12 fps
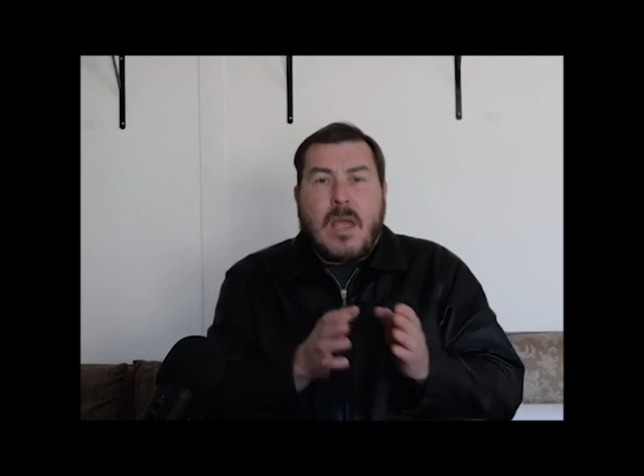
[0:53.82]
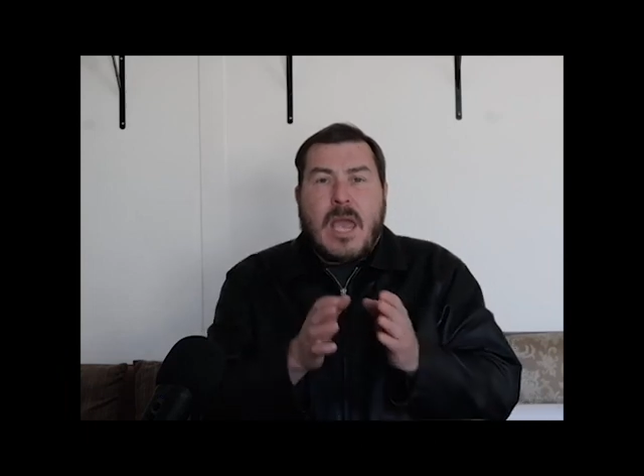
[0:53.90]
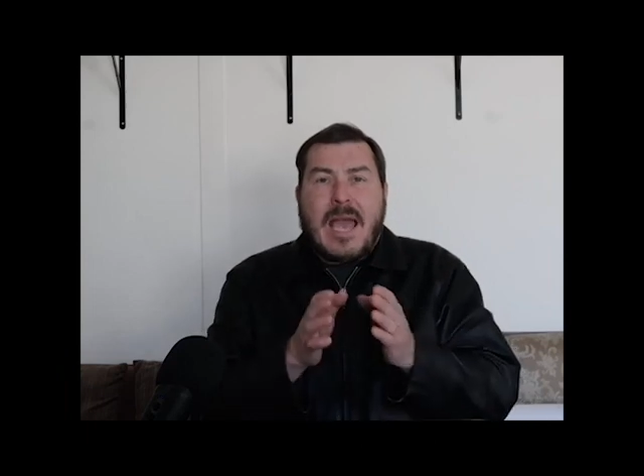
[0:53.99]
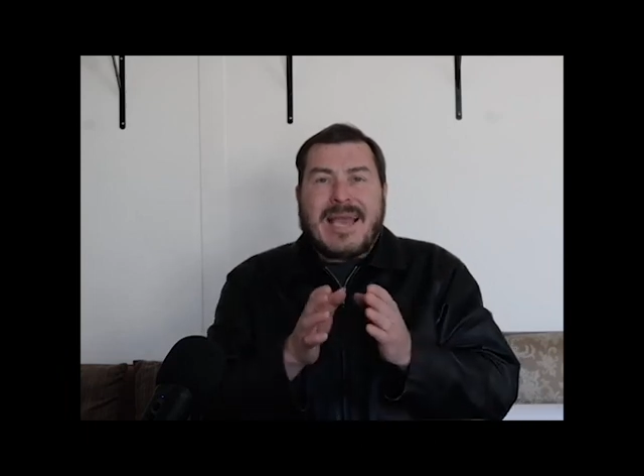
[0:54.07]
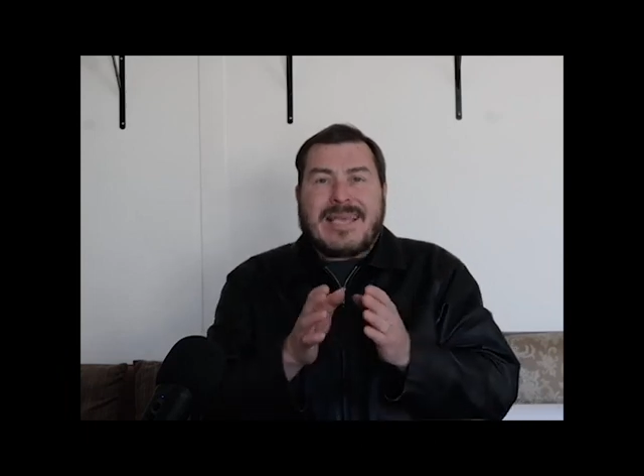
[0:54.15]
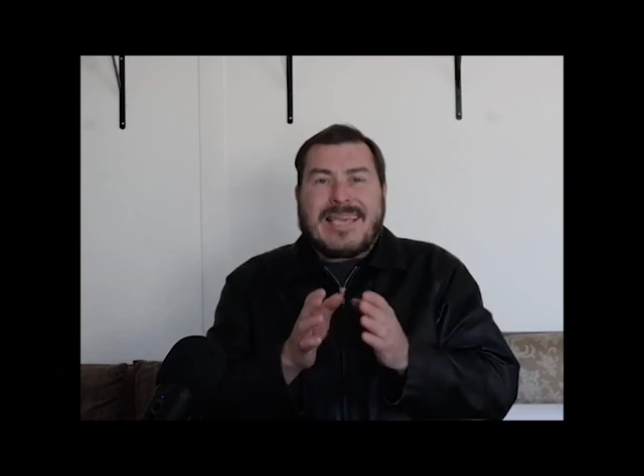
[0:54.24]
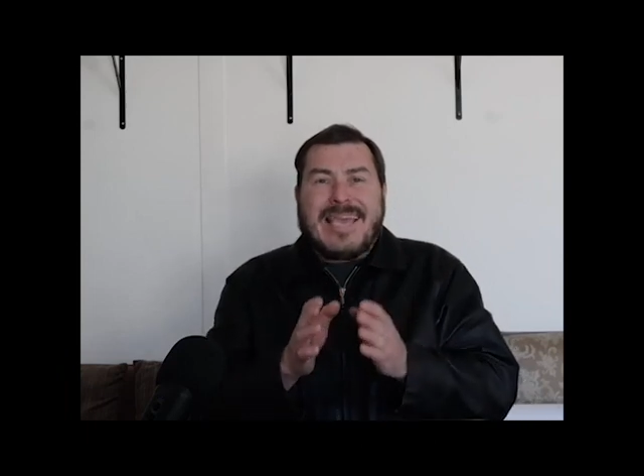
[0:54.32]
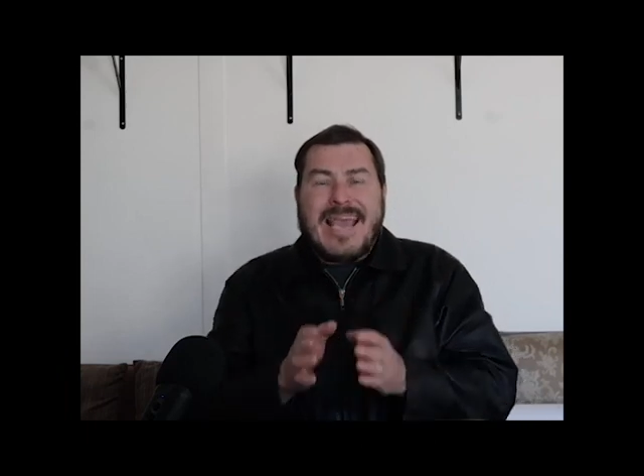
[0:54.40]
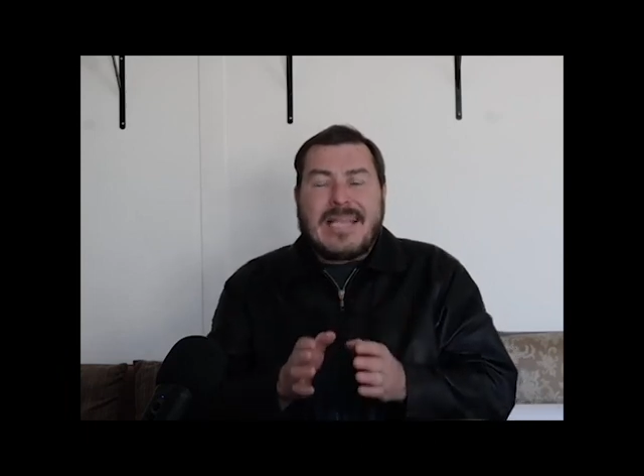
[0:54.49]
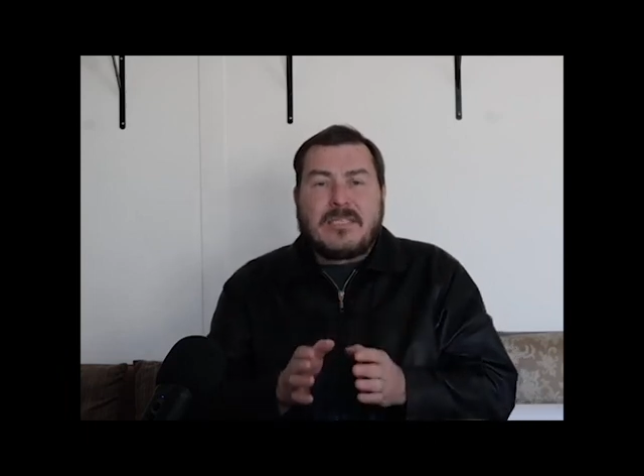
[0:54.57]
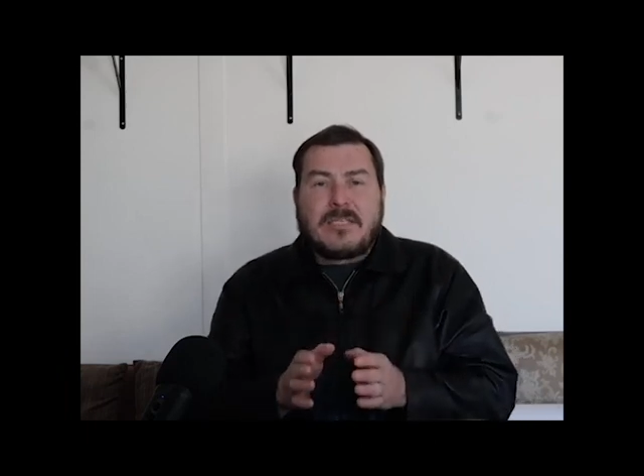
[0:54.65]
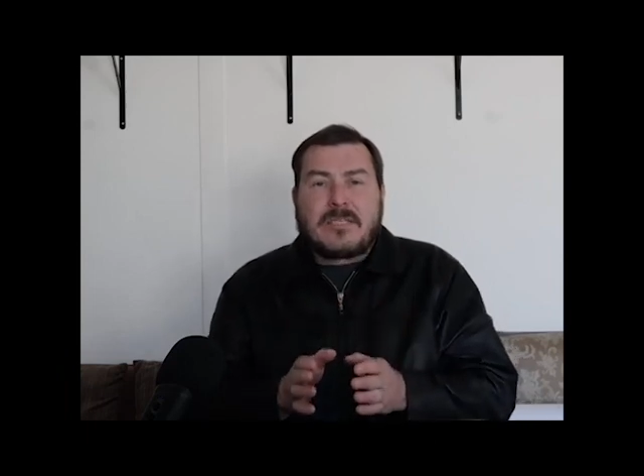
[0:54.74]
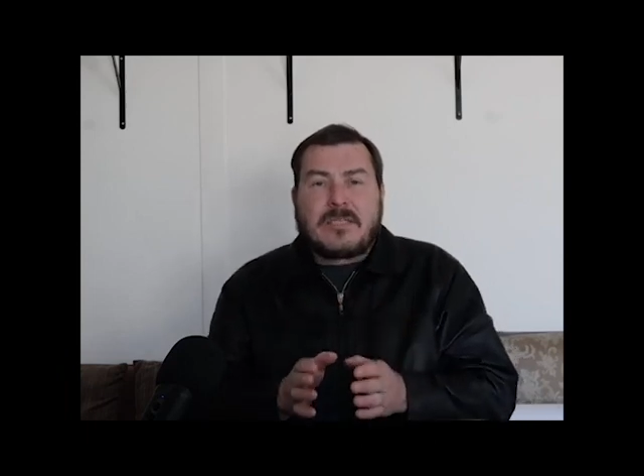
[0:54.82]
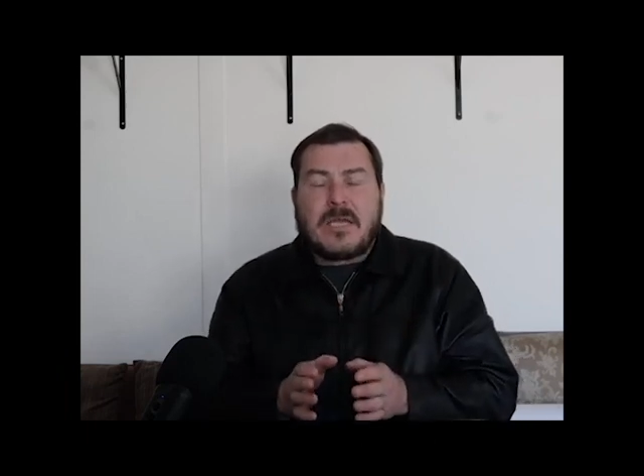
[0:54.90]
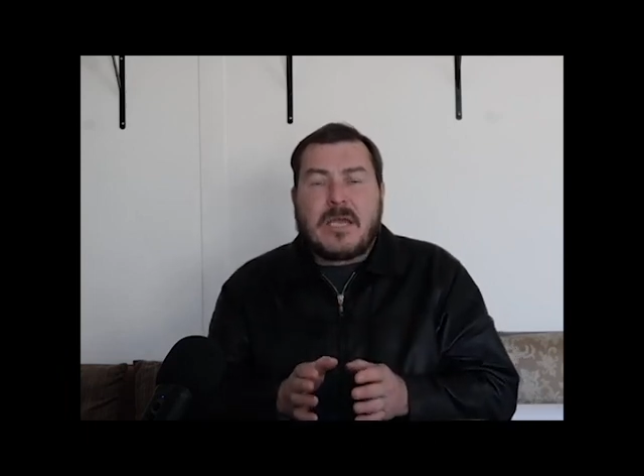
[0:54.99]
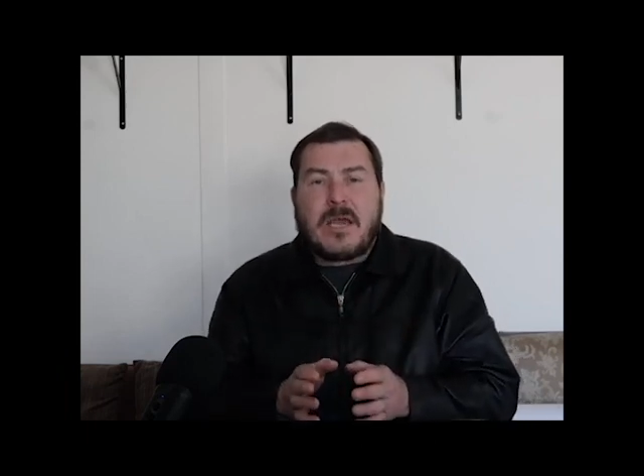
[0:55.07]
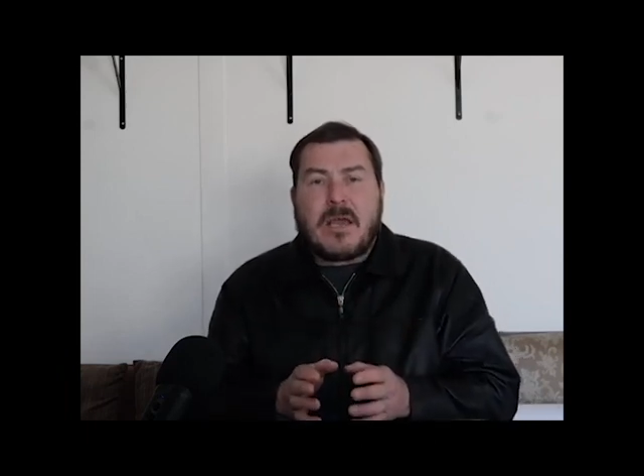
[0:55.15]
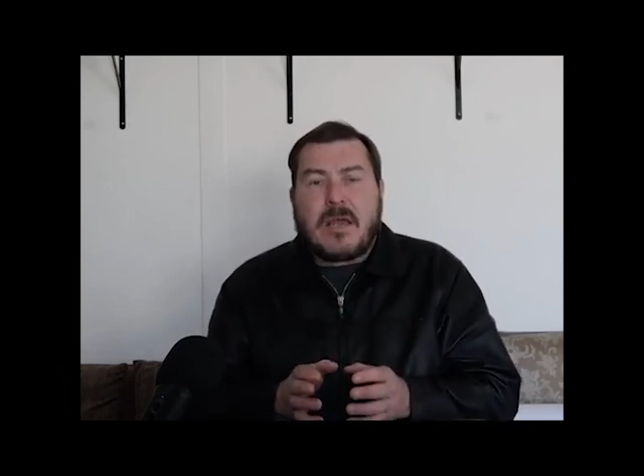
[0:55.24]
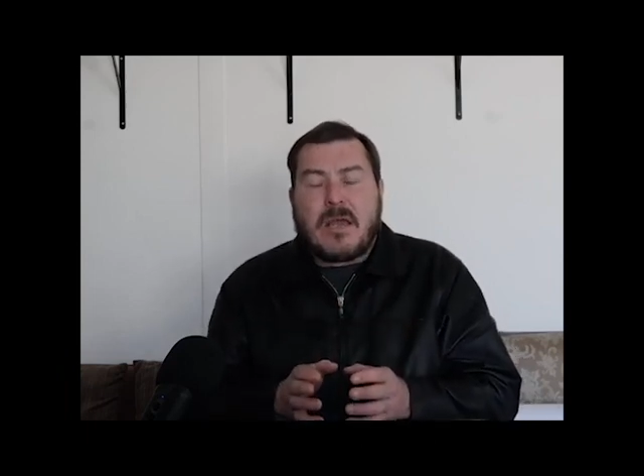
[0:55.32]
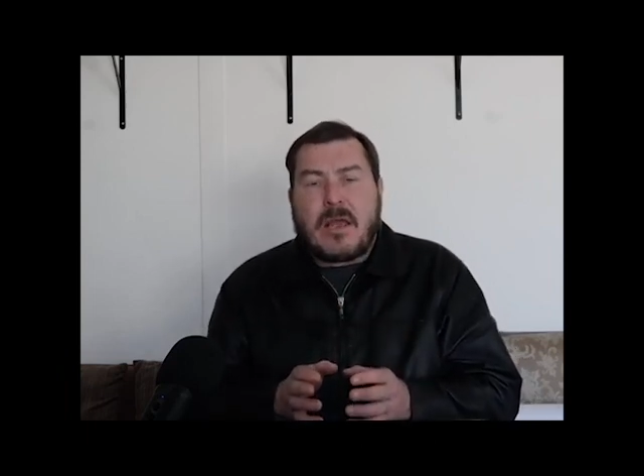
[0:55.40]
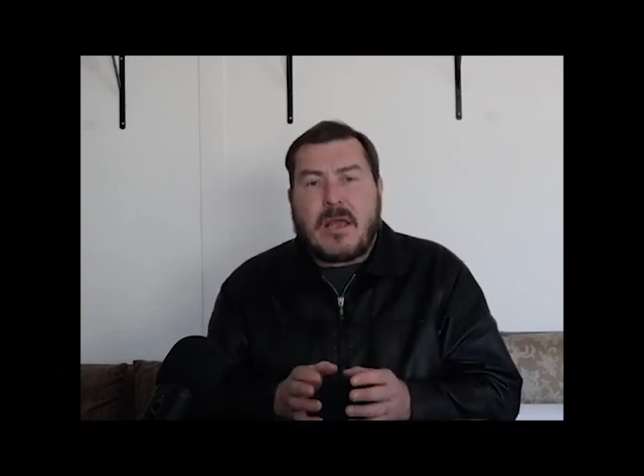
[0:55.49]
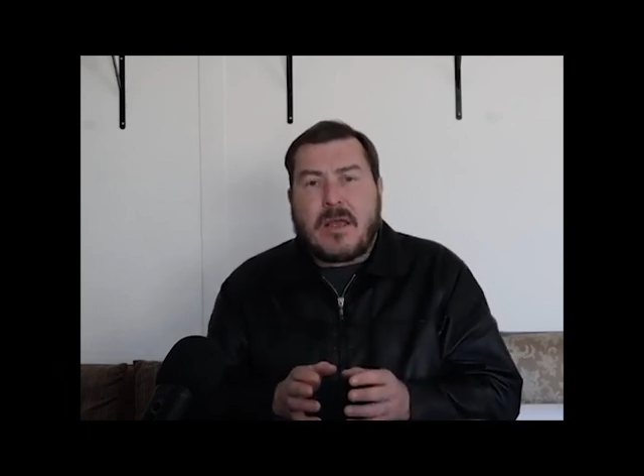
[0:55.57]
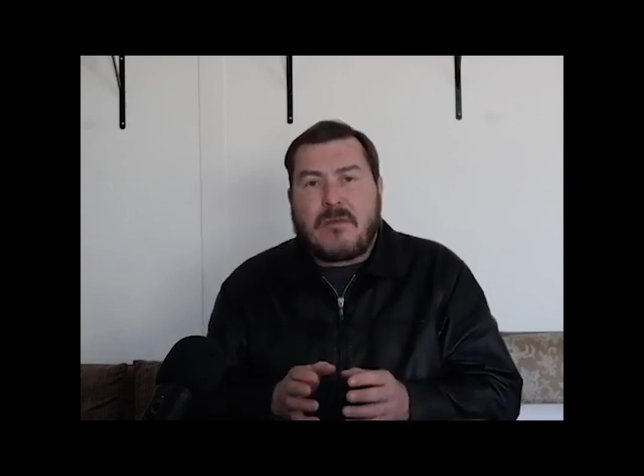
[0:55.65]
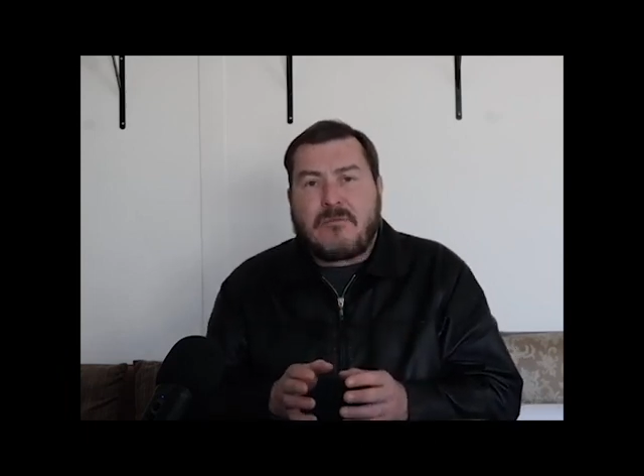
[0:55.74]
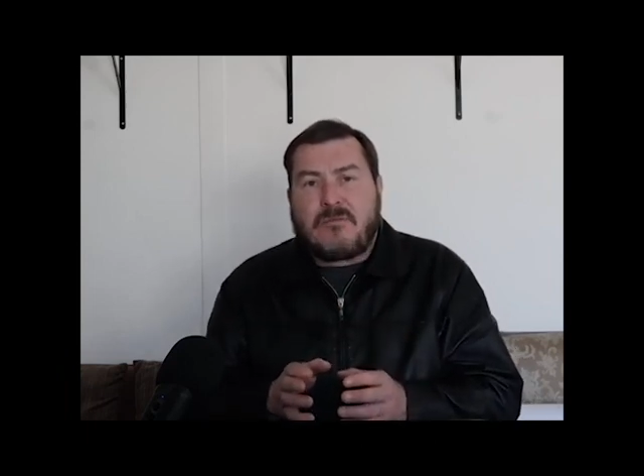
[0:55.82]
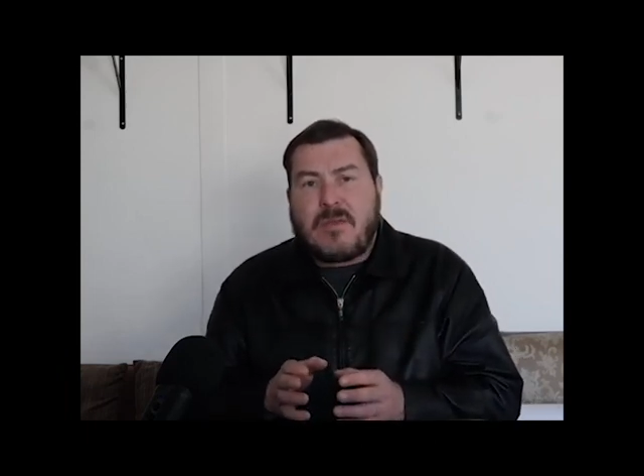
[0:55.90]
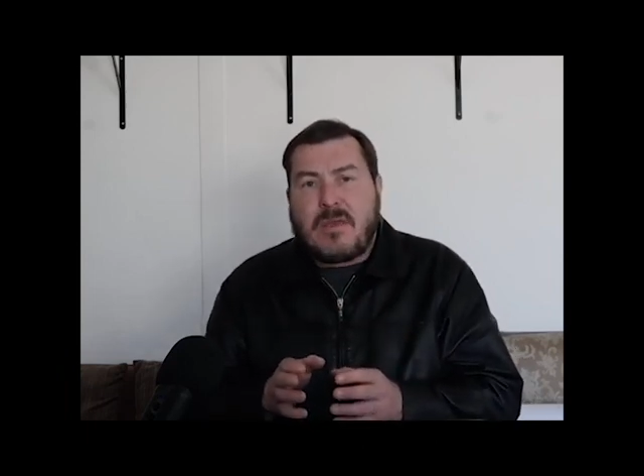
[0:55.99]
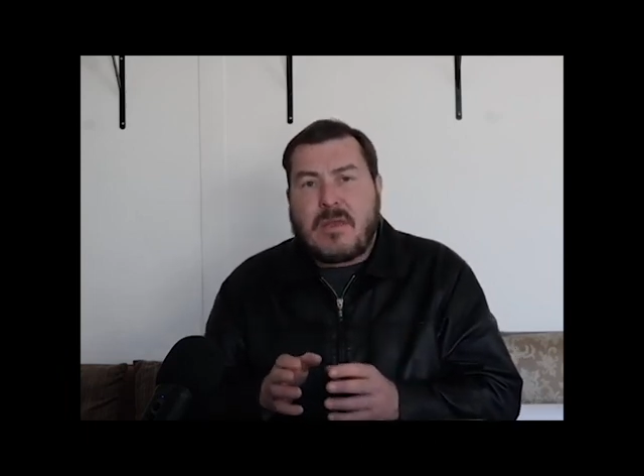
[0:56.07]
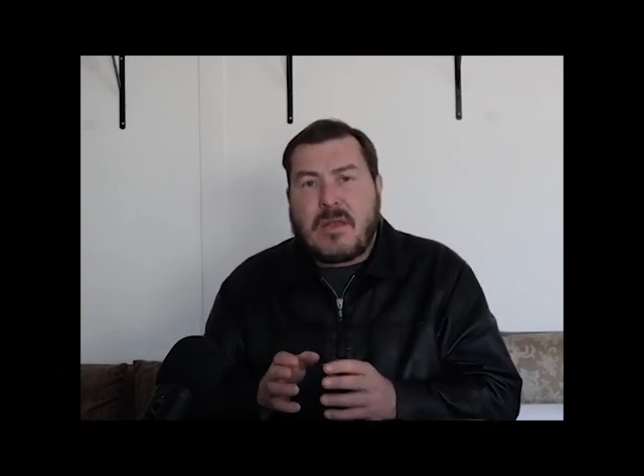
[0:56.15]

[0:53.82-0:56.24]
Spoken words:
against the